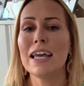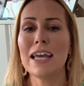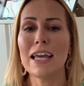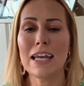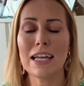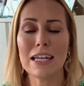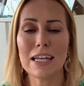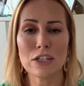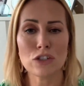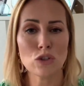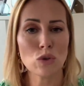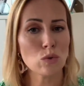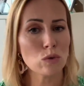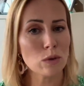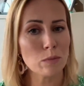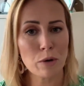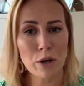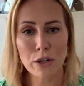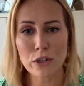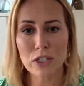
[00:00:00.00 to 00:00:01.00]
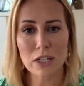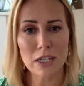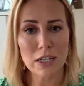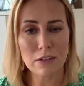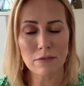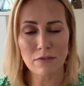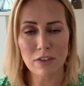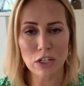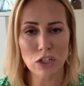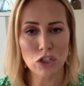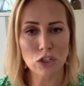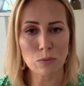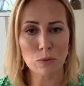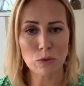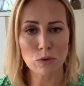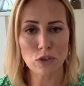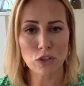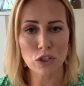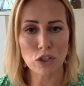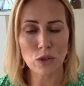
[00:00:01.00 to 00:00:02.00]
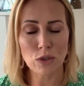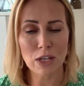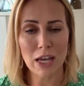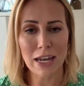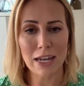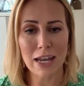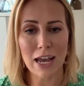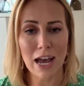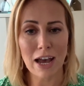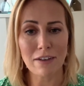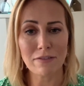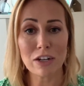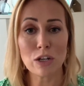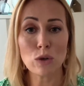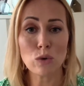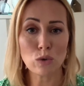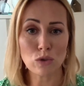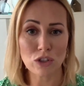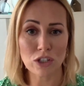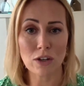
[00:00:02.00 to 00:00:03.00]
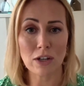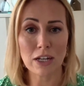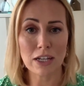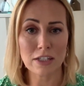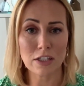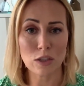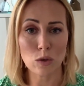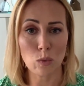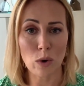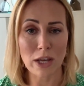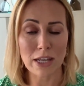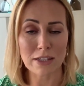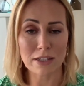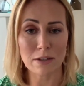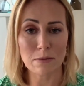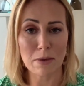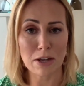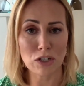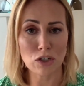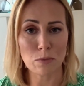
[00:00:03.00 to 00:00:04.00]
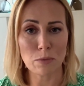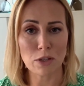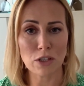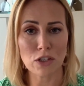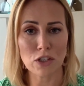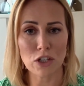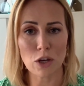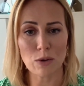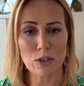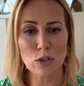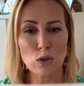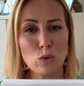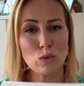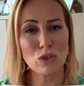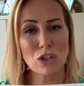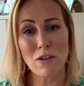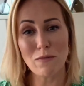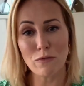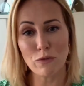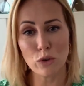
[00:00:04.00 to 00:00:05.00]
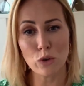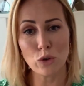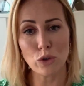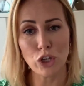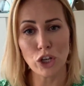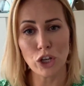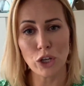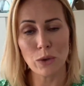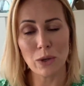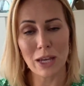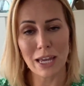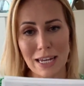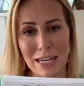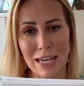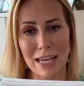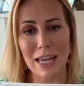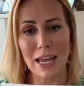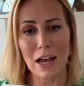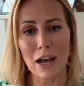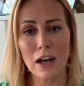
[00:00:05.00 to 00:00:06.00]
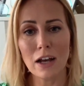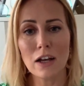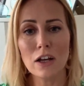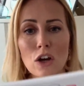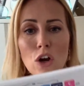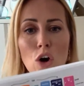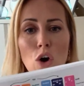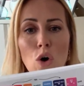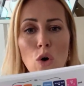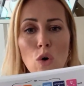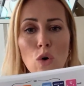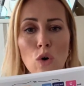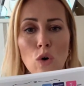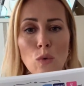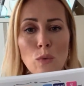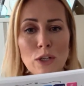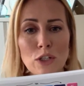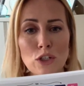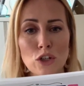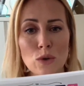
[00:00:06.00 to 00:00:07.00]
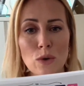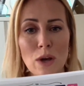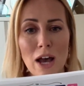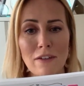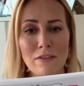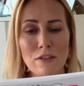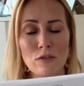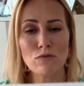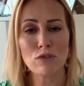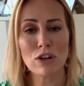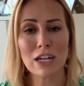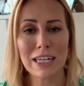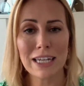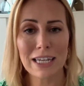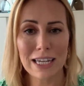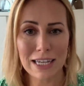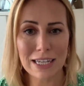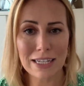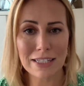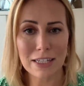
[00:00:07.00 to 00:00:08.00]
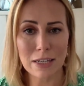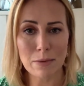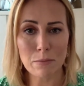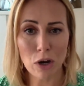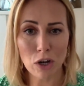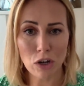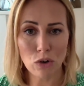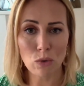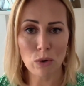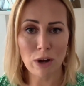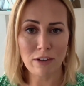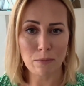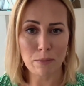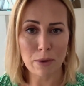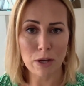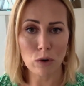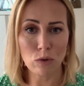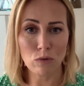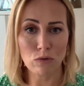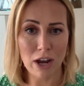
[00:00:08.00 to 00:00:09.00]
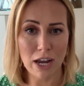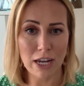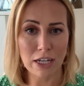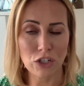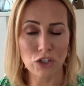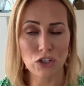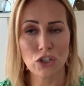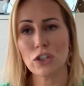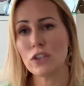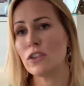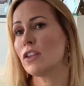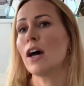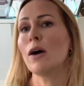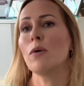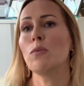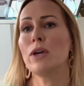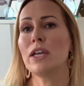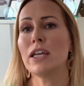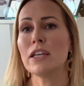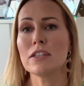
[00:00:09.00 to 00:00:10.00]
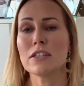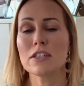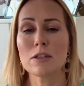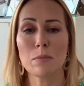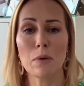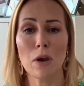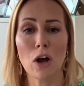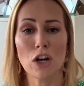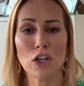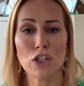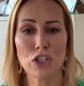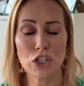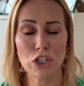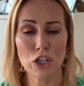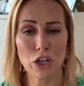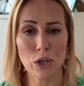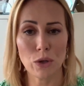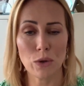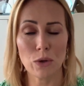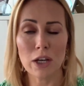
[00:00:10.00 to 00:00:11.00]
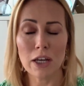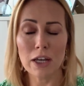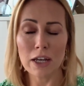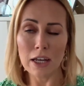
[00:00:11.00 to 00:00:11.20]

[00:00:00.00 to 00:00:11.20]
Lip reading: It lists all the protein and vegetables that you can have, and it also lists the weights and measurements. So it's all done for you in here. Or we do have a really easy microwave meal range that we can supply to you